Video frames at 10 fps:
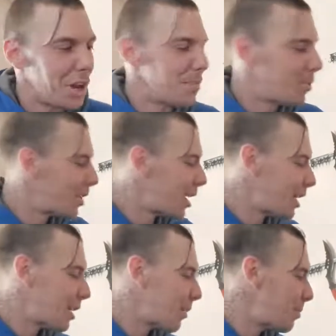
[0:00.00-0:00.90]
input on
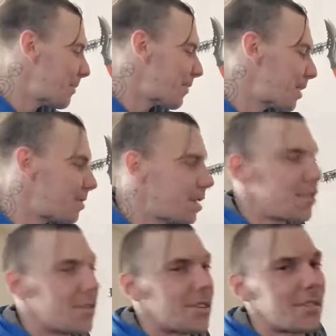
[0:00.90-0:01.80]
it, that would be
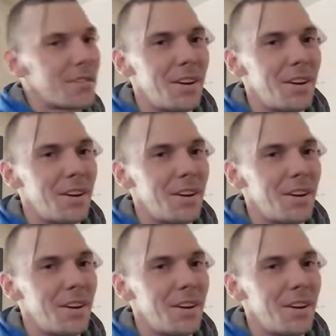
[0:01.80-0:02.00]
fantastic.